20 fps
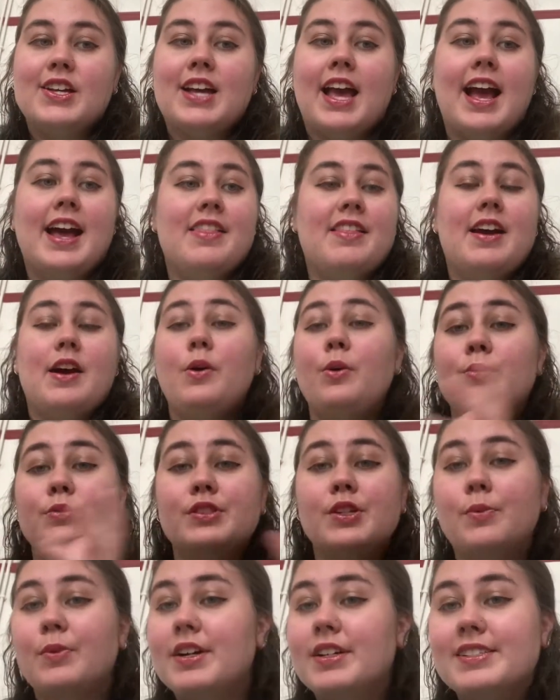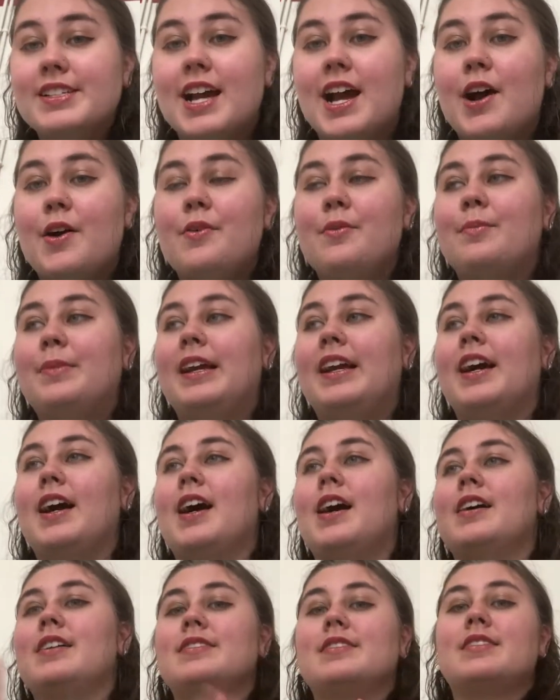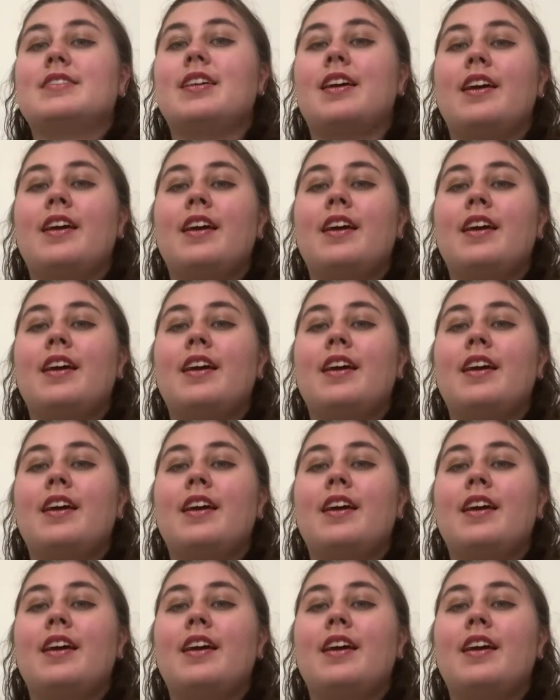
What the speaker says: And that also works out because